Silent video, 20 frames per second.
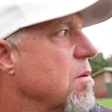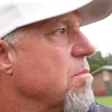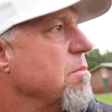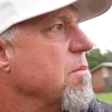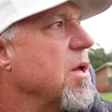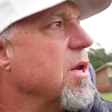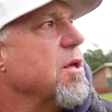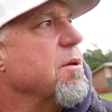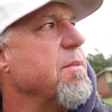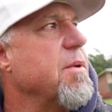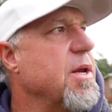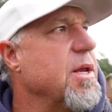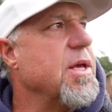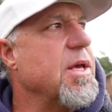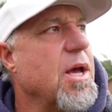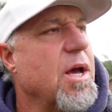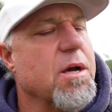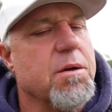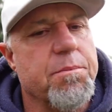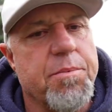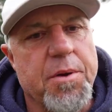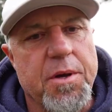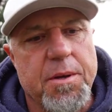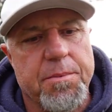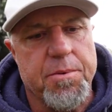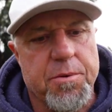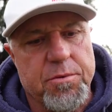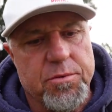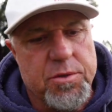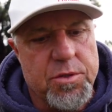many, many young
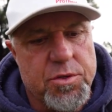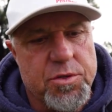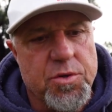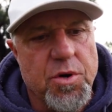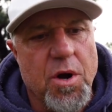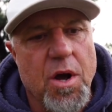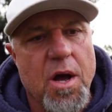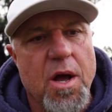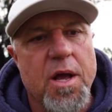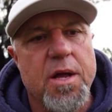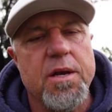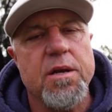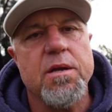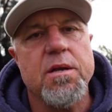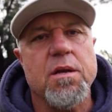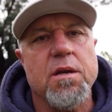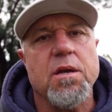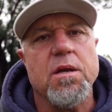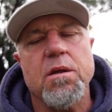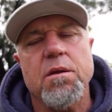people to try and